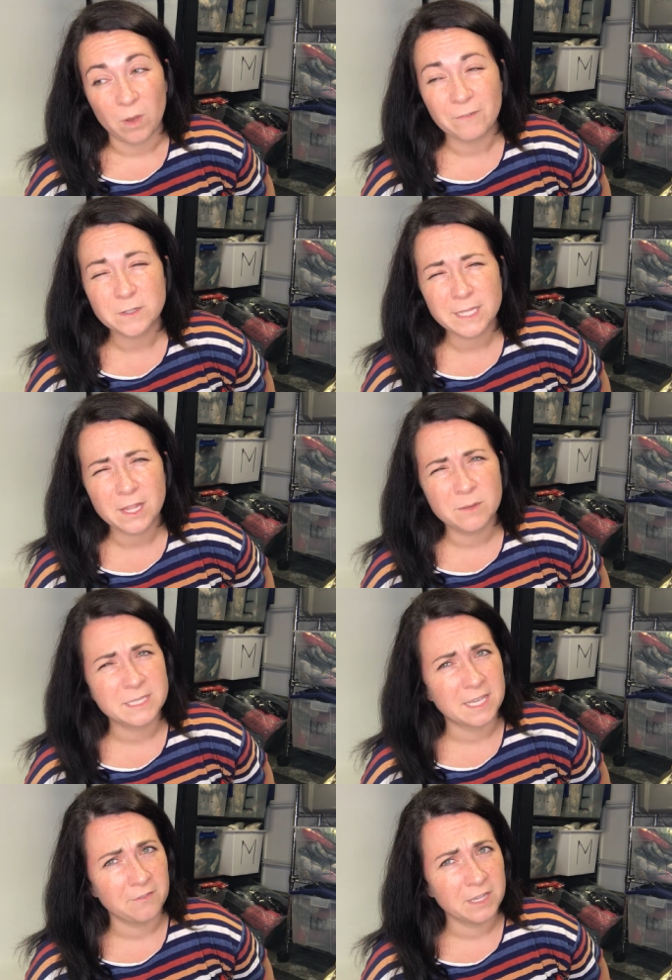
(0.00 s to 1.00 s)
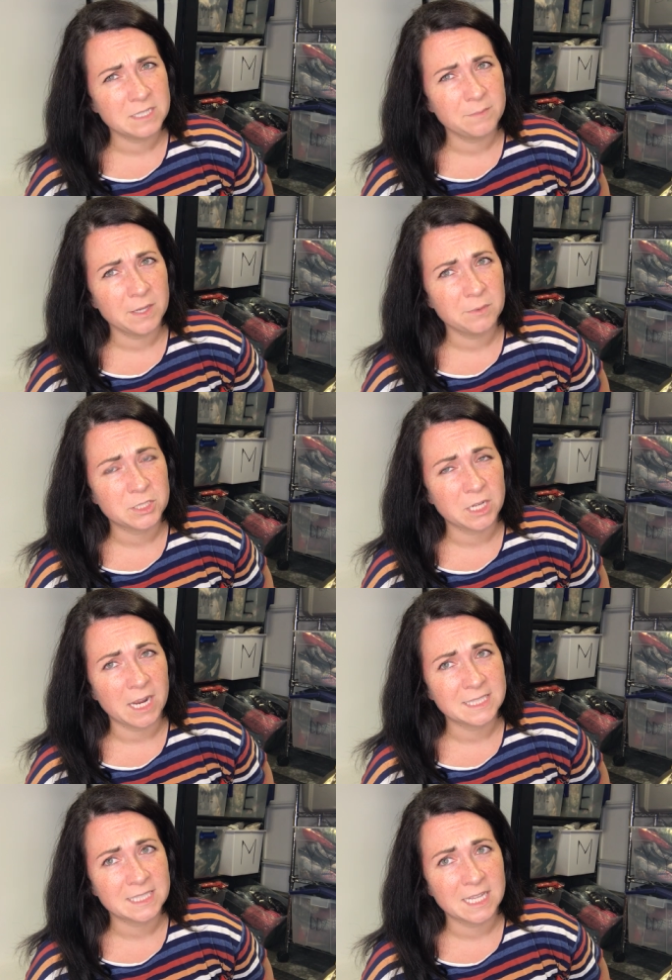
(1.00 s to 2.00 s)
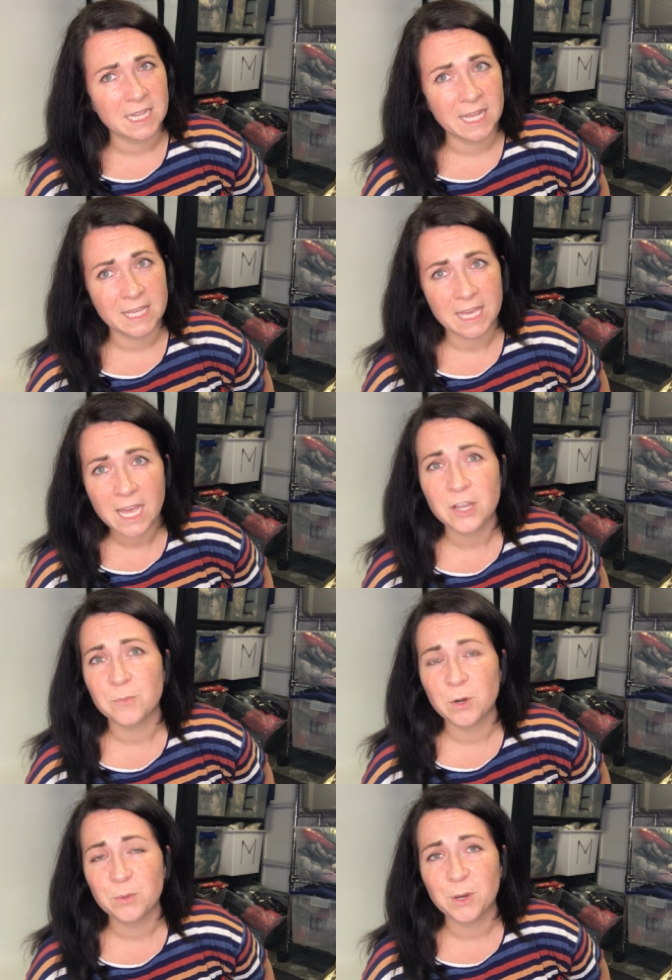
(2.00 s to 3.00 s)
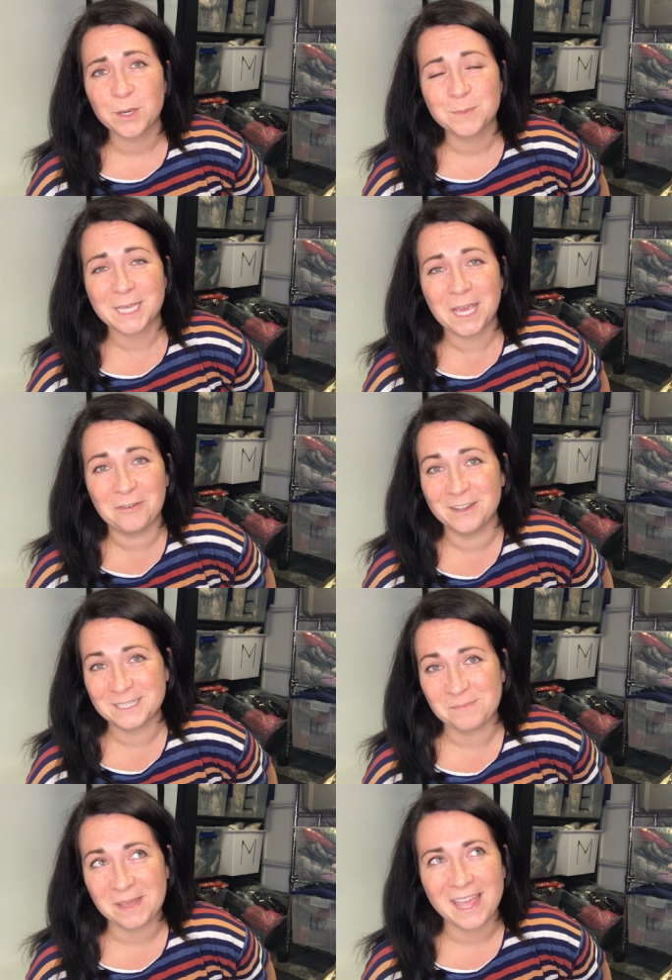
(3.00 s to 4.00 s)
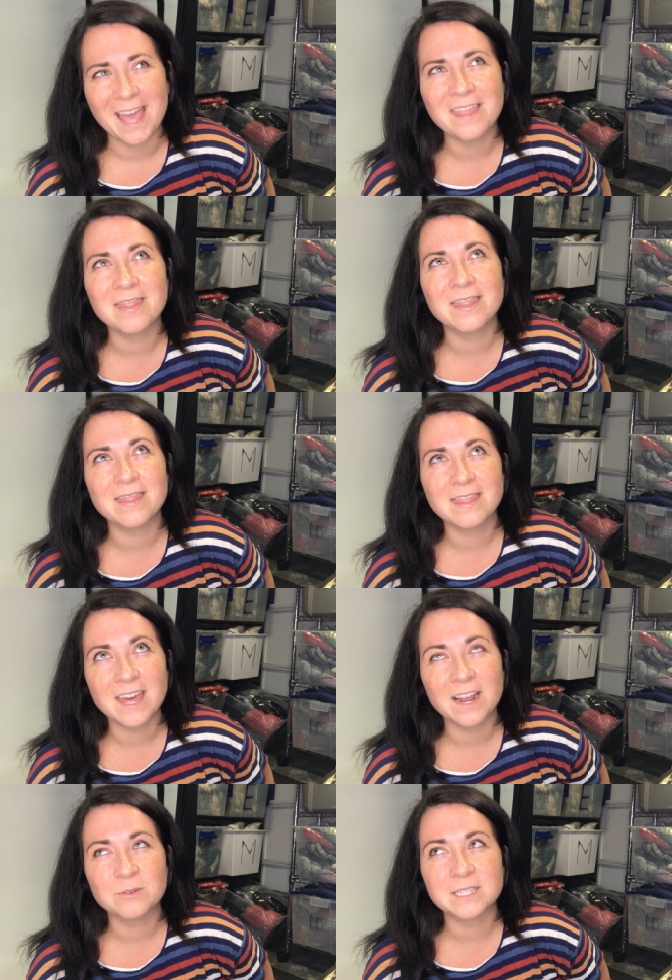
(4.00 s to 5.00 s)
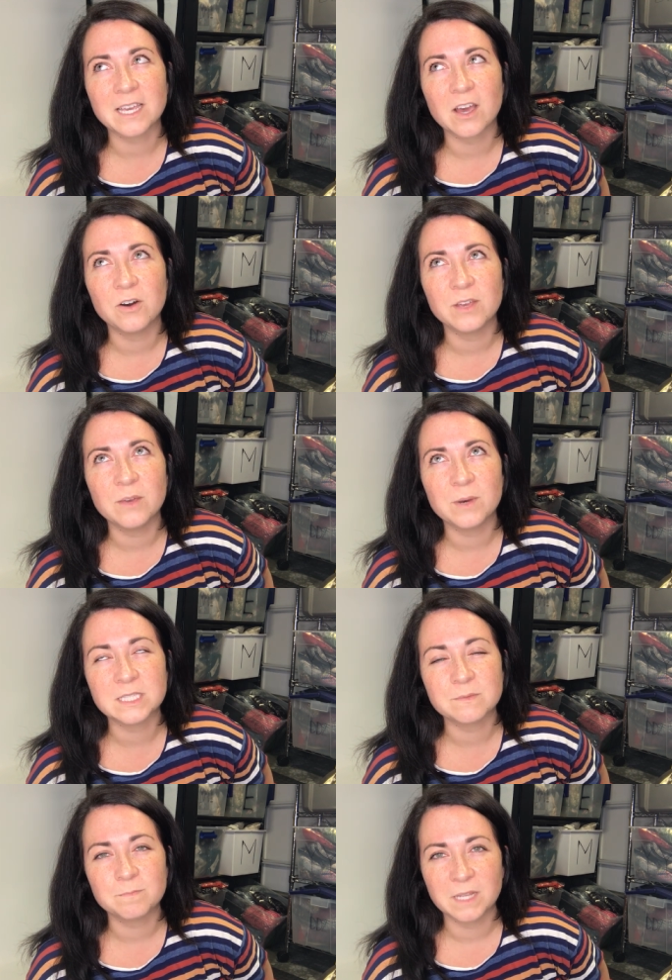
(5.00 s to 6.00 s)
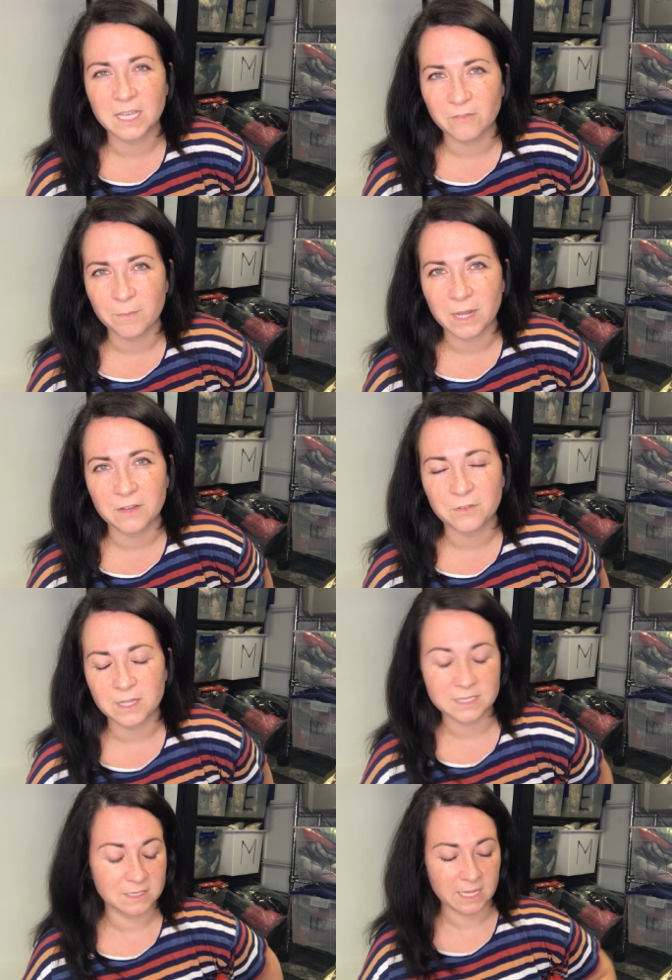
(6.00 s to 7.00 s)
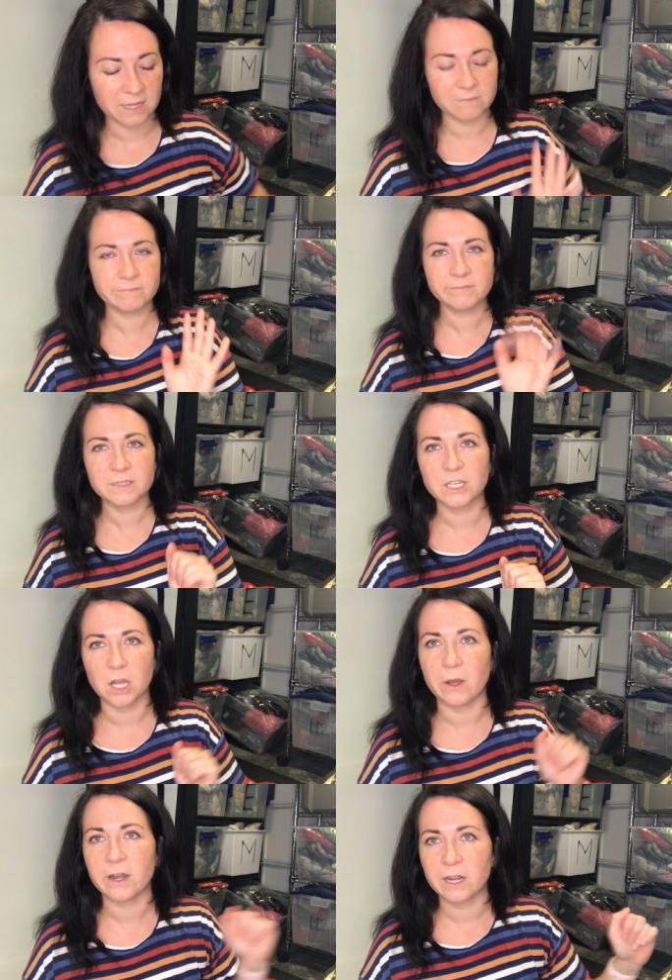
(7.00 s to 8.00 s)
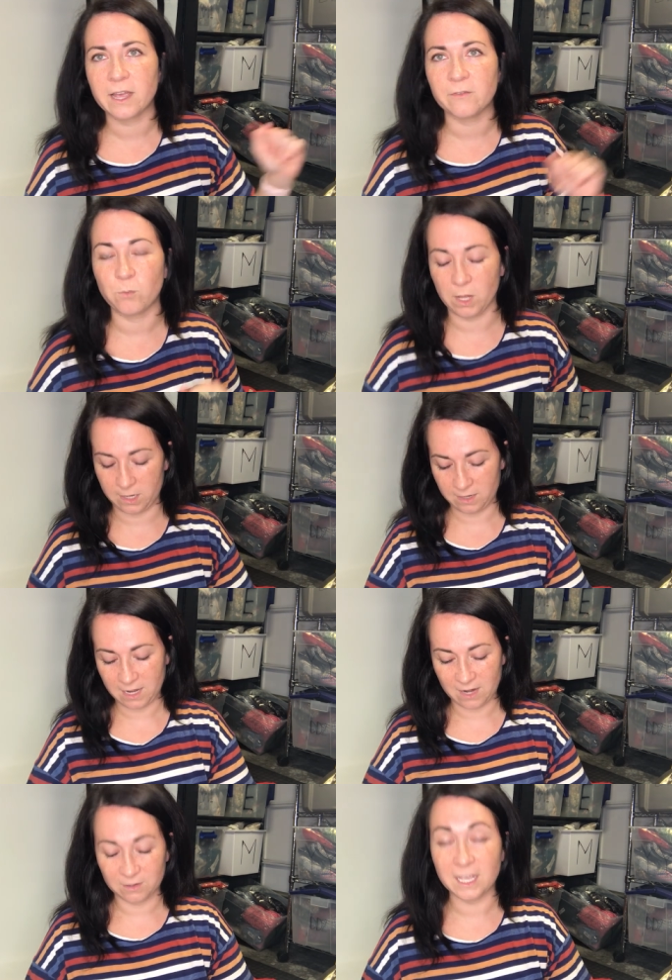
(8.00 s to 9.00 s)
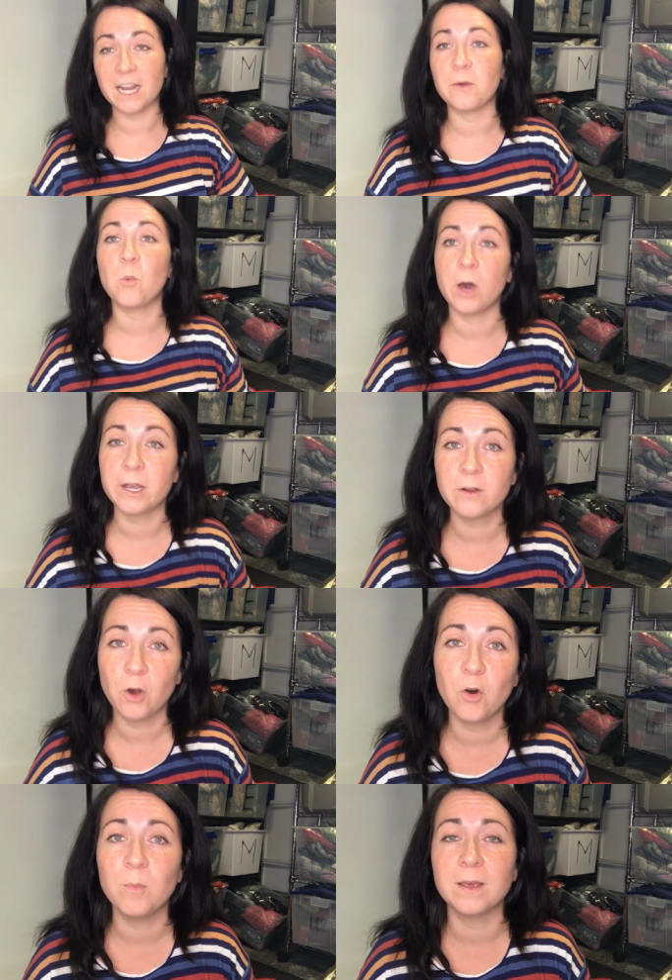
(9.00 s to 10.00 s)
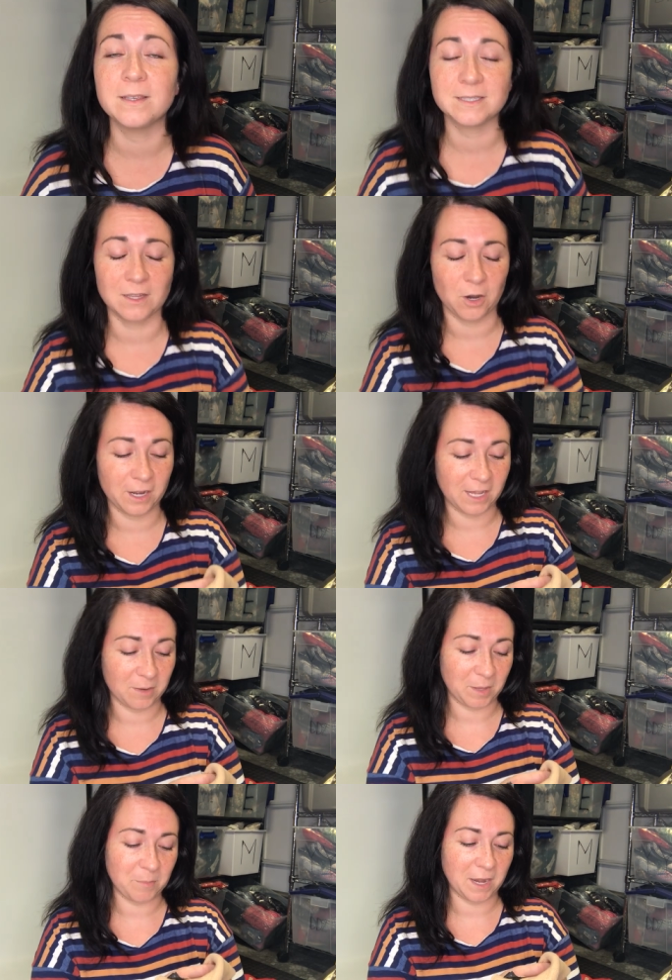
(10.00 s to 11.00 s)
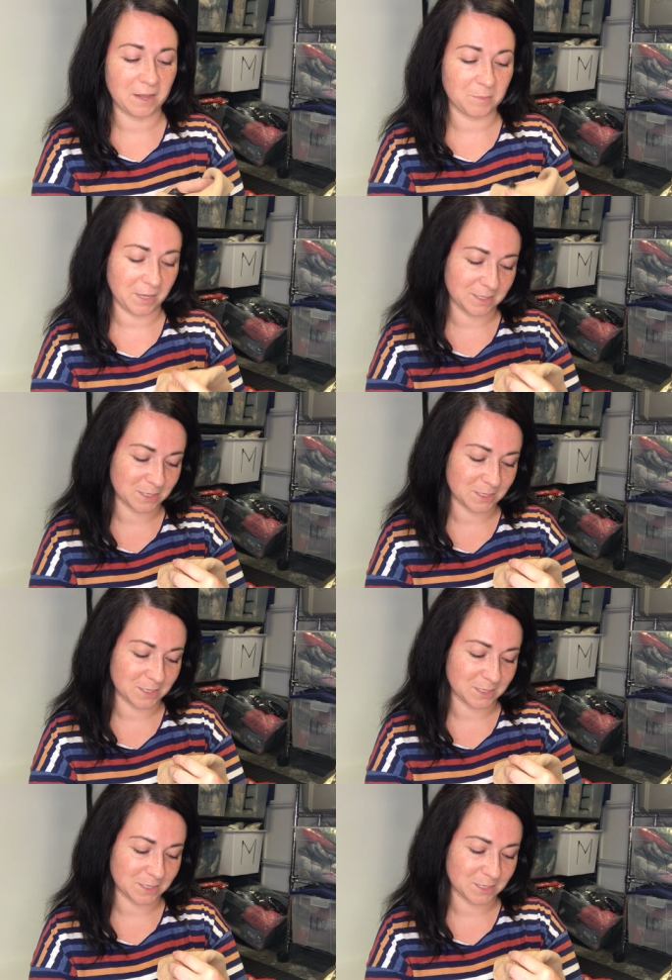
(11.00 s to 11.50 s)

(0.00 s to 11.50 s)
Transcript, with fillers: At first I thought he was giving it to me, which I said like, yeah, you're more than welcome to give it to me. And then I was like, oh, he wants me to give him money for this. Like, no, I already have one, and getting one home is already going to be a pain in the butt.